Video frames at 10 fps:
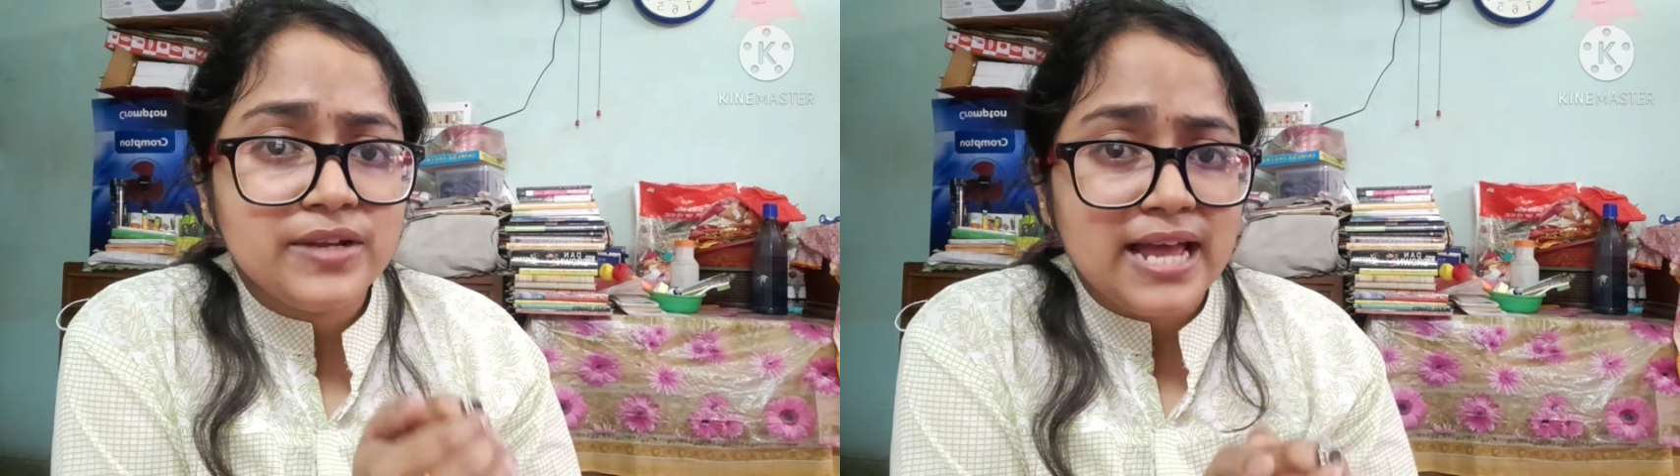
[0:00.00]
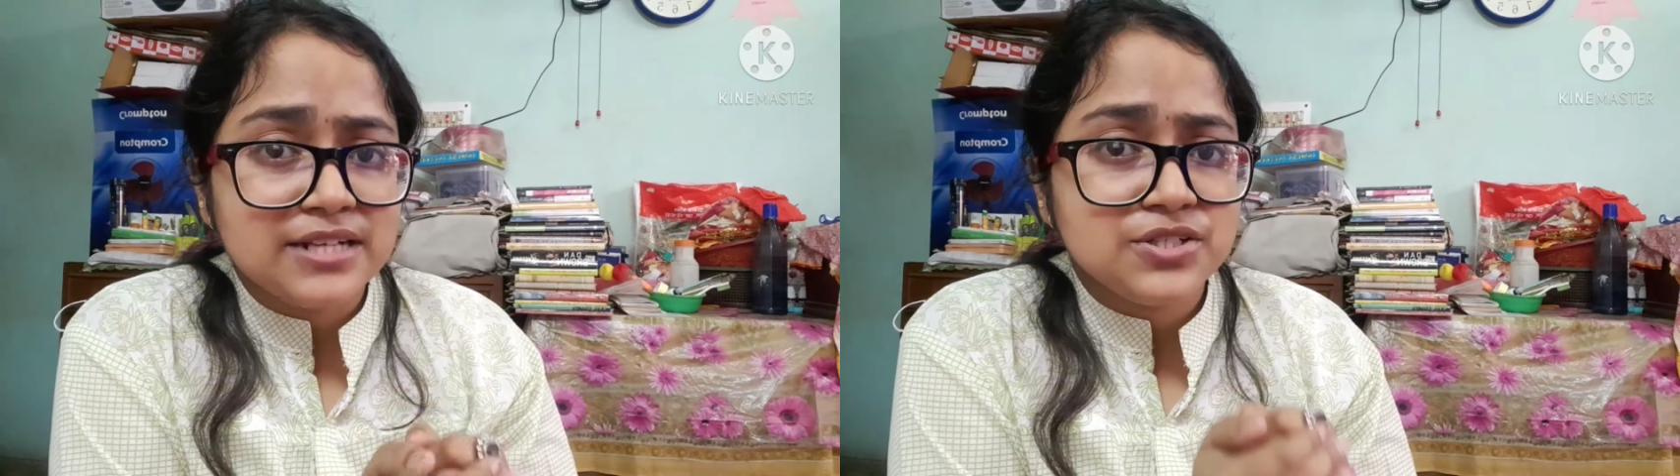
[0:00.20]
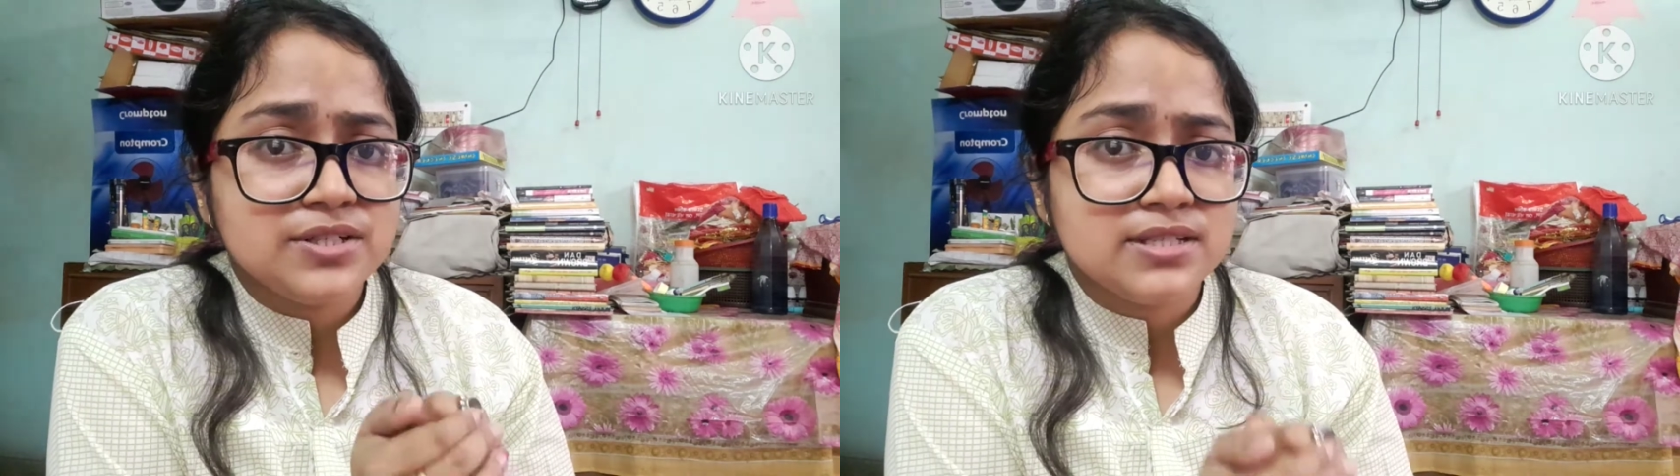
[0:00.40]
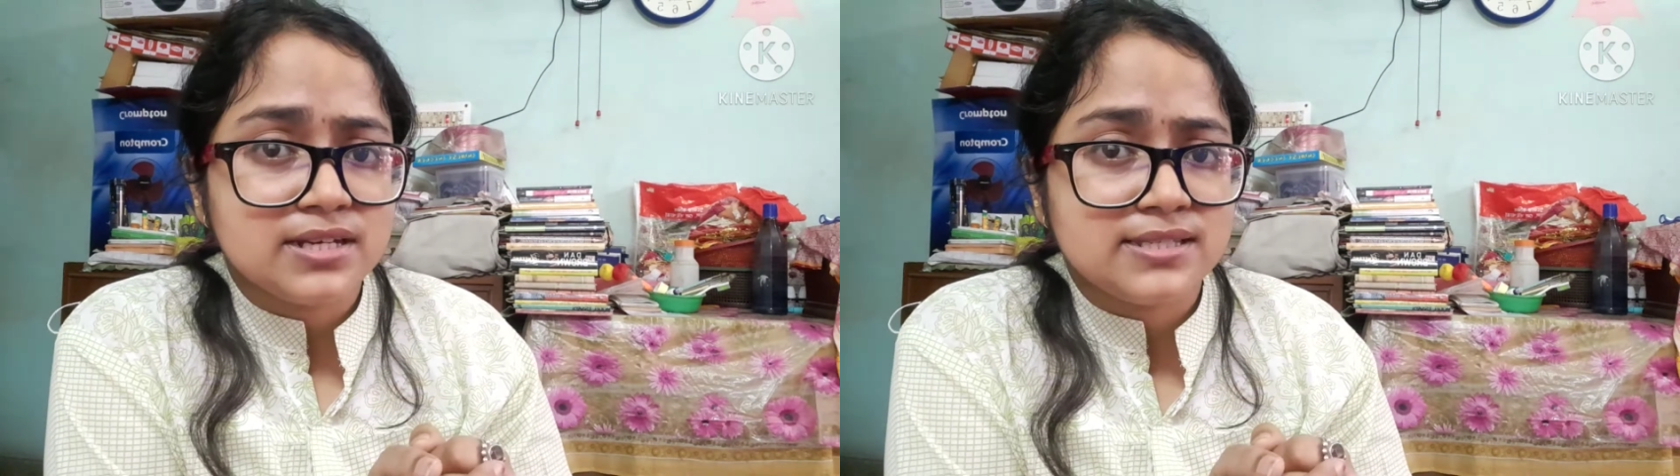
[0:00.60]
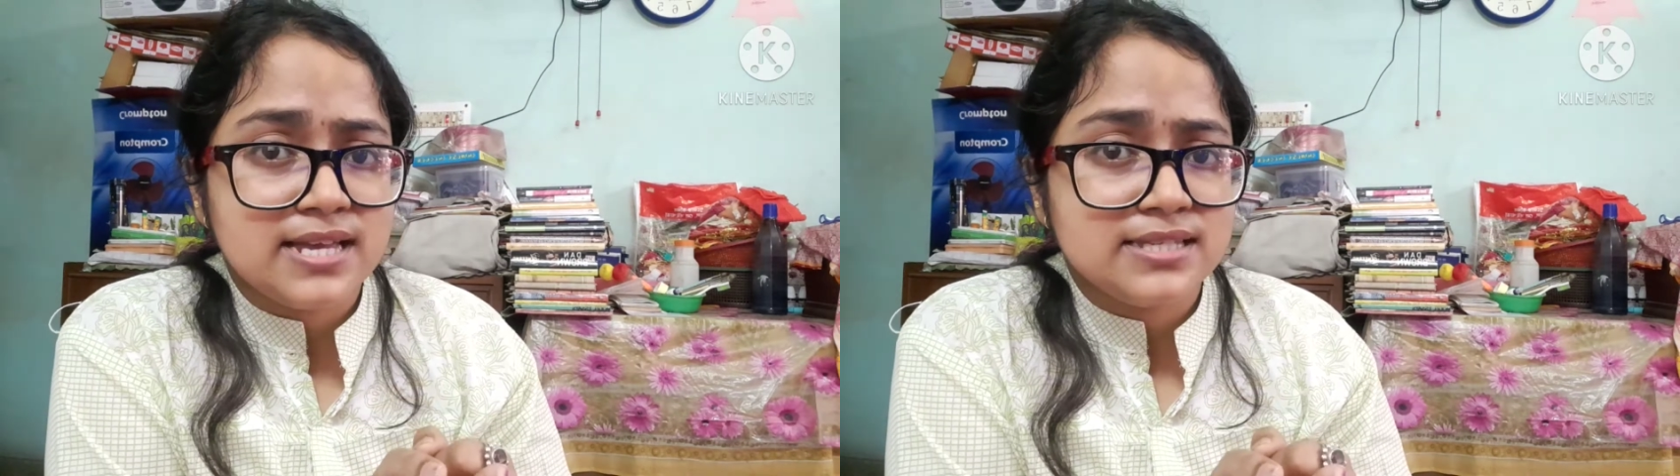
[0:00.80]
financial
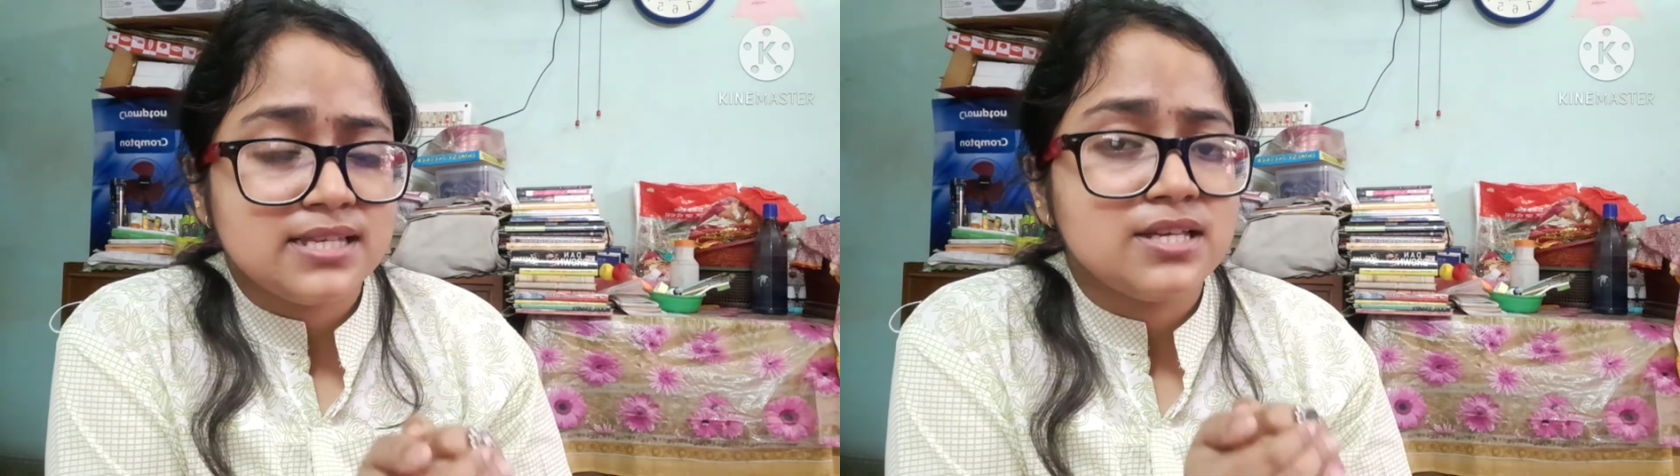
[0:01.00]
success